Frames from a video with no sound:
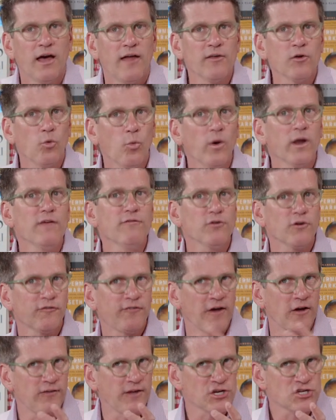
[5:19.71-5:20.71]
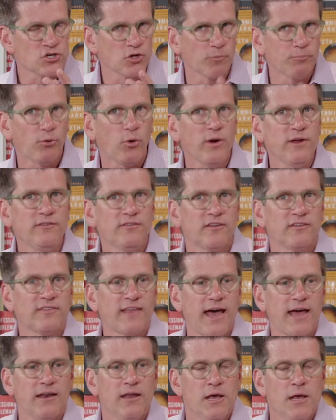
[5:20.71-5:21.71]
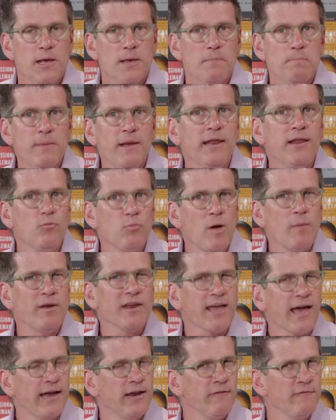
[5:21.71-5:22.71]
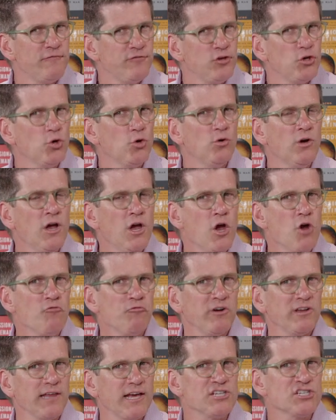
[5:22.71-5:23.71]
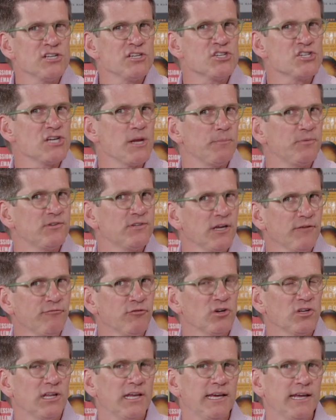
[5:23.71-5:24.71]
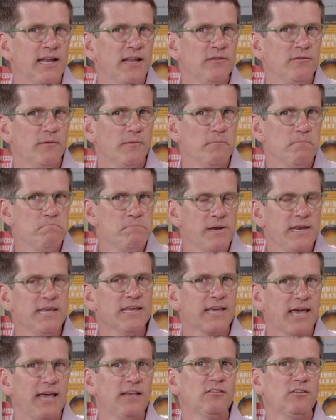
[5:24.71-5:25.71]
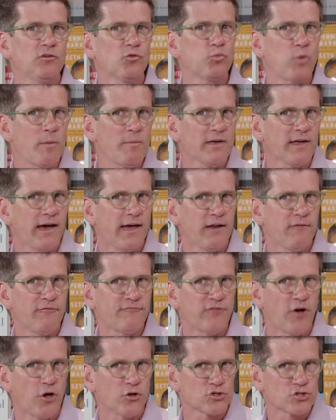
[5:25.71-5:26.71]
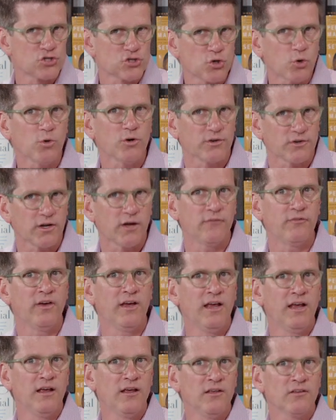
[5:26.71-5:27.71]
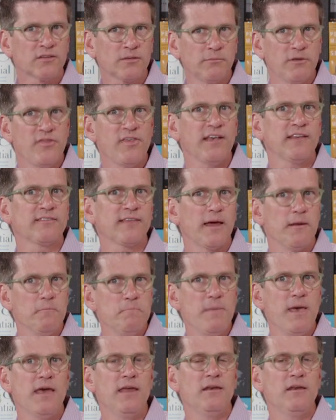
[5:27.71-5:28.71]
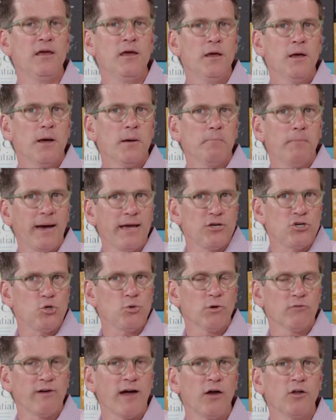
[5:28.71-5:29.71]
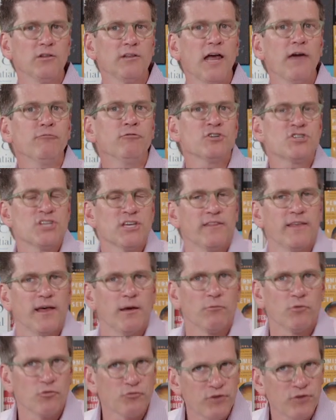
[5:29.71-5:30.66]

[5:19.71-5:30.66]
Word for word: I think one of your foundational points is that men and women kind of view relationships differently, and in many cases, women kind of fall short of some of the things that men might do around leveraging them.